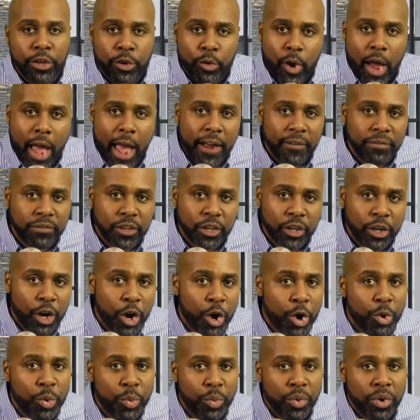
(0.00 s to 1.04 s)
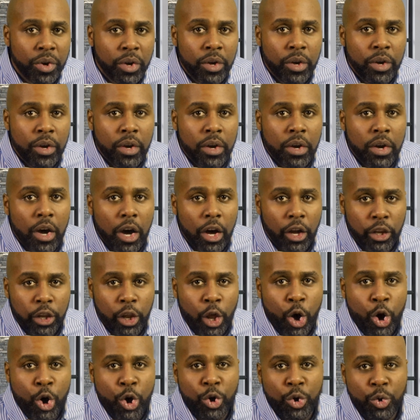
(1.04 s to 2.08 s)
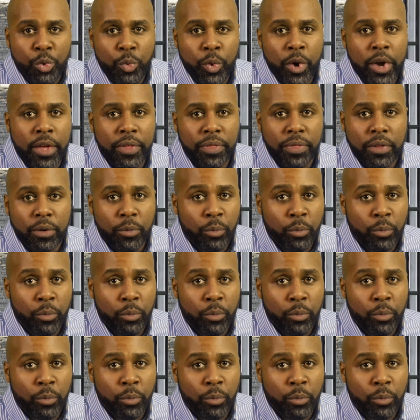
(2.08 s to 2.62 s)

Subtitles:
You have to go along with